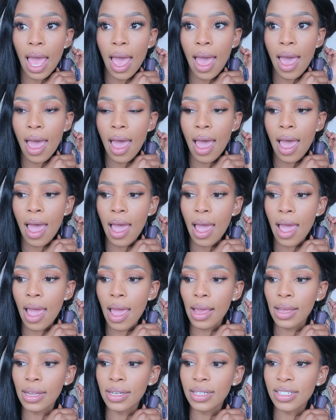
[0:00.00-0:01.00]

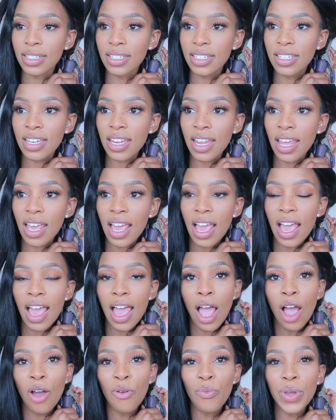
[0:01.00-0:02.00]
and
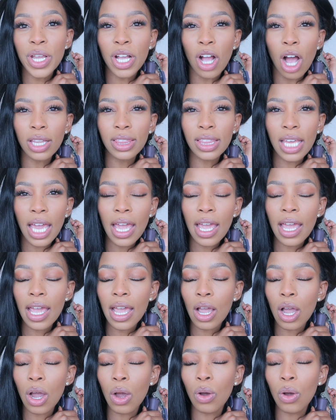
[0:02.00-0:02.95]
we got there.